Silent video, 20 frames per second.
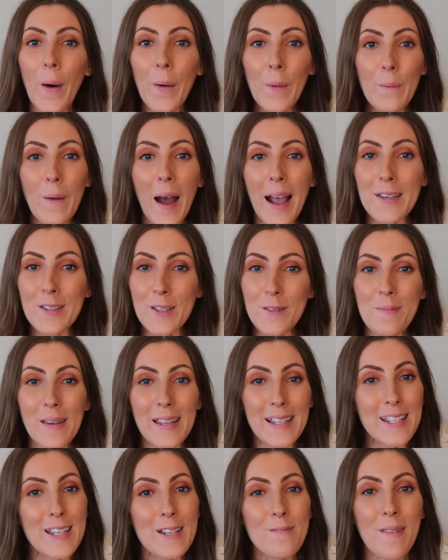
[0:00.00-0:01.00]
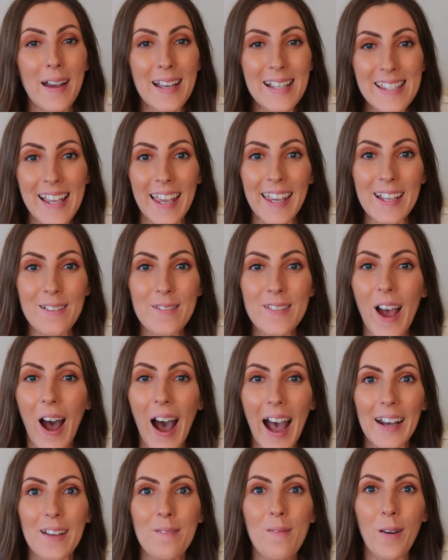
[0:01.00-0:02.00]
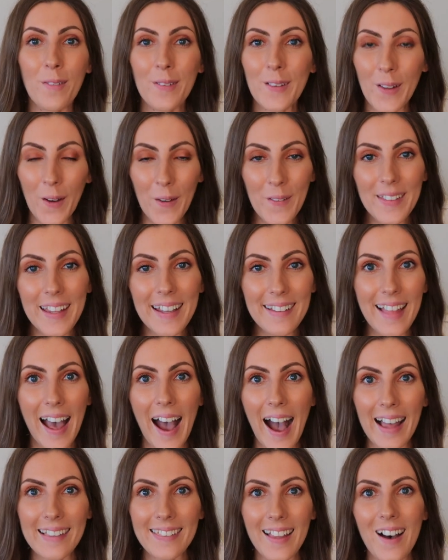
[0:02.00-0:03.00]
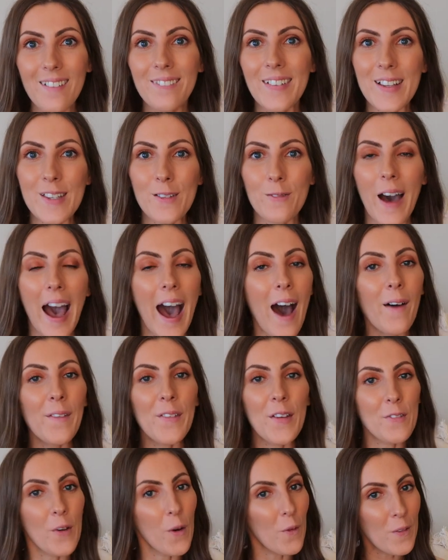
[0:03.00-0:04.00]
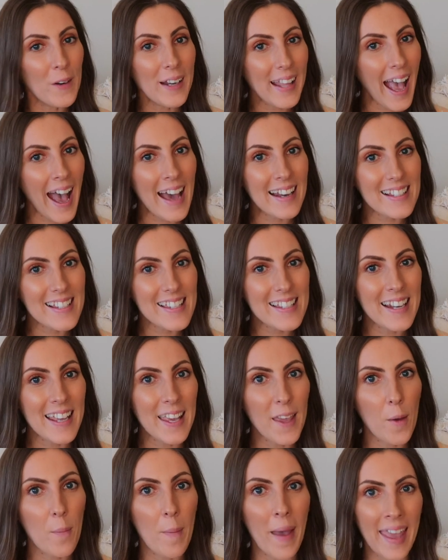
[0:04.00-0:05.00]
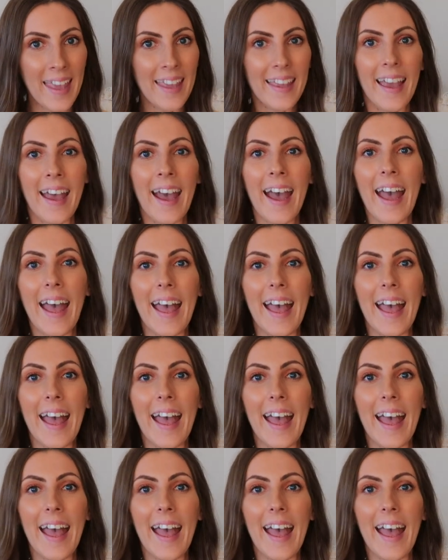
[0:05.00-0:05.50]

Oh, I should mention my second item of clothing that I love as well. You've already had a sneak peek.